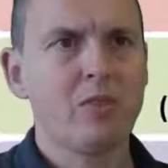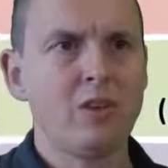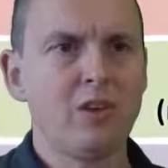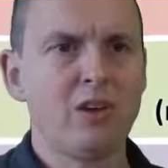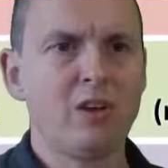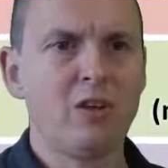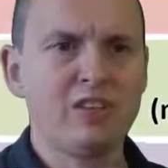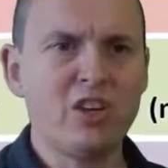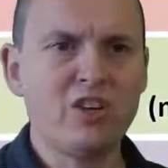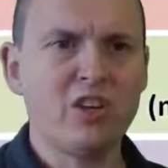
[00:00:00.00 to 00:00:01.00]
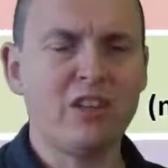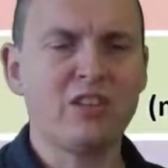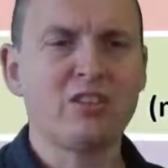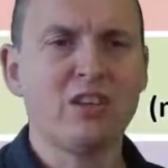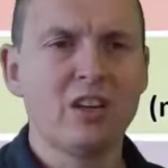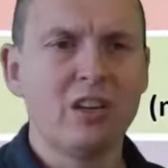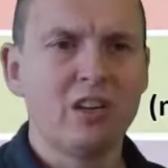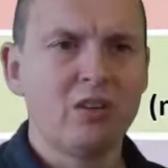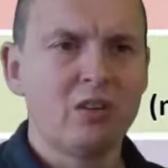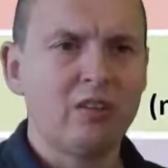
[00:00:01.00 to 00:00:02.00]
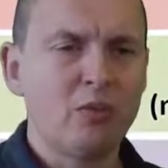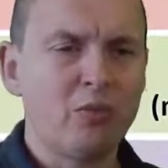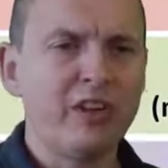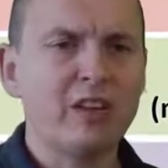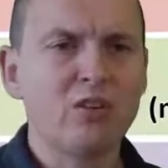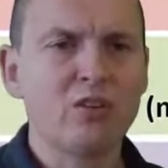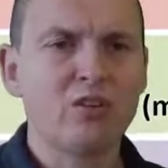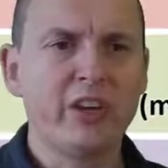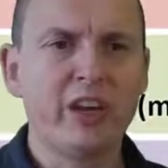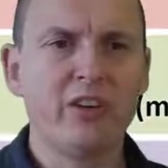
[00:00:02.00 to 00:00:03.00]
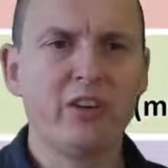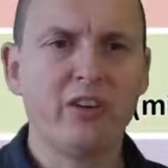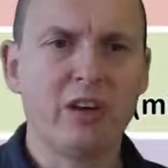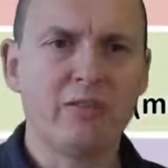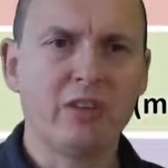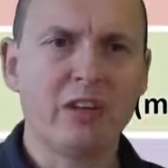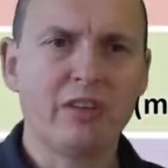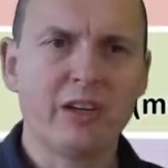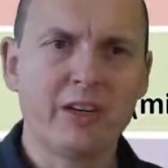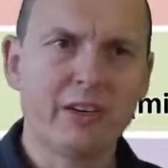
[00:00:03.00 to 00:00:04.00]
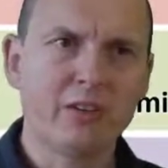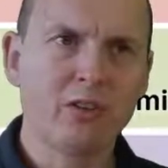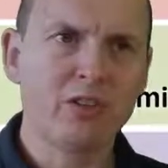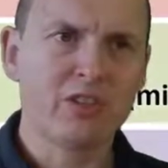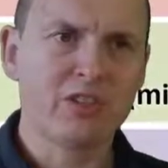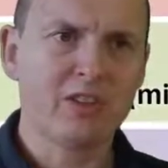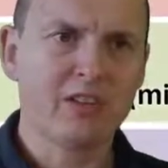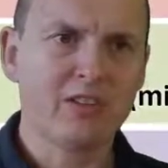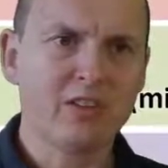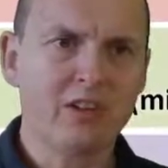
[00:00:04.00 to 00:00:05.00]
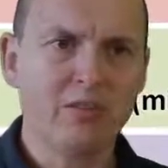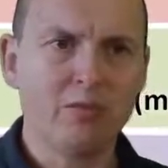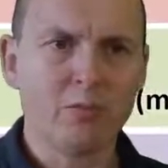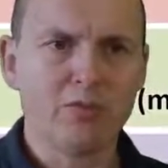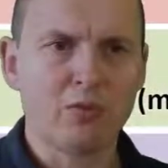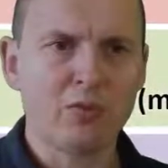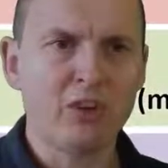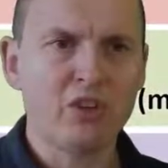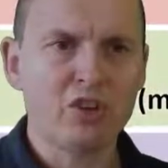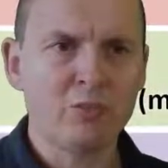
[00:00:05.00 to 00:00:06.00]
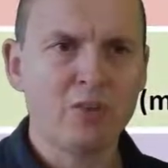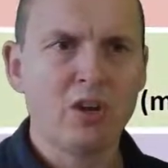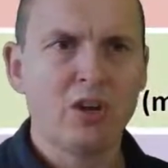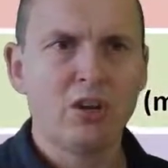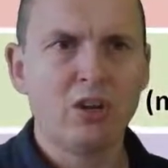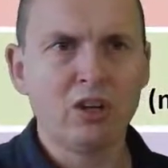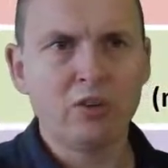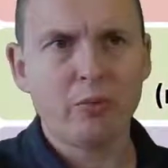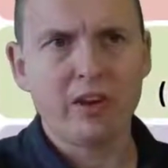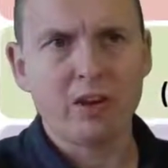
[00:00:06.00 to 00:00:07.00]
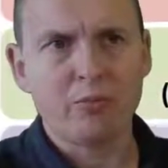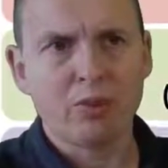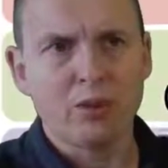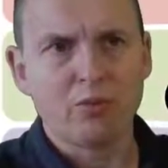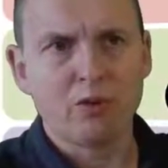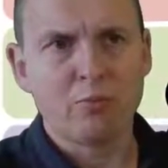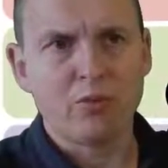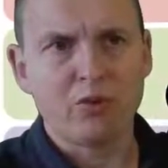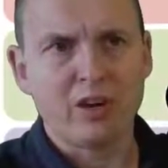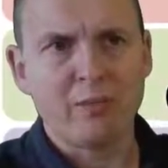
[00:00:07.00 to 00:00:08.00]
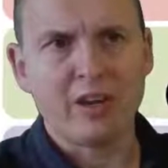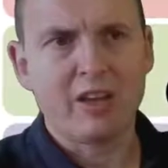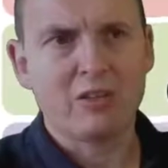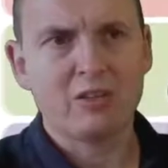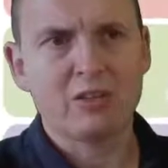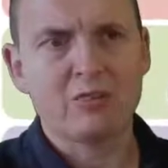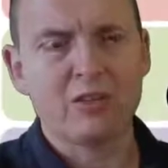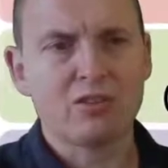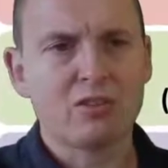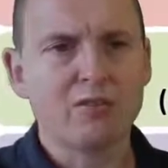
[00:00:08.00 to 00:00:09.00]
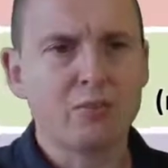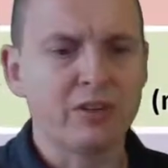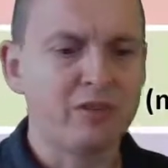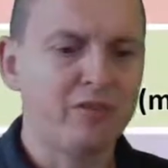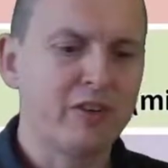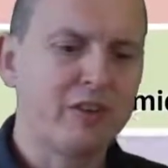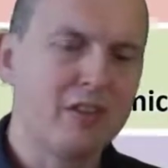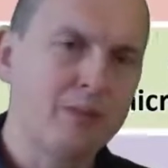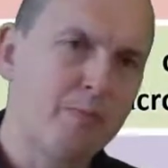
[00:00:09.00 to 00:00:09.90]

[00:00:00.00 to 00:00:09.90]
Now, essentially, if you bring that all together, you have an entire technology stack, starting from the photonic chip all the way up to the programming algorithms and the software interfaces.